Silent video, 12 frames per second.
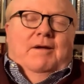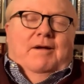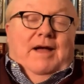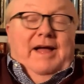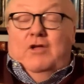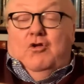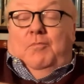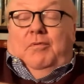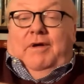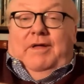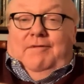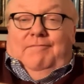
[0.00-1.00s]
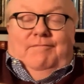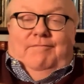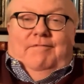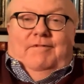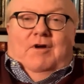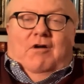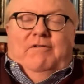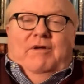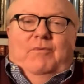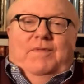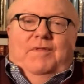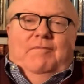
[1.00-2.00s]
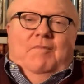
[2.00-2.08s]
uh, arguably not only with the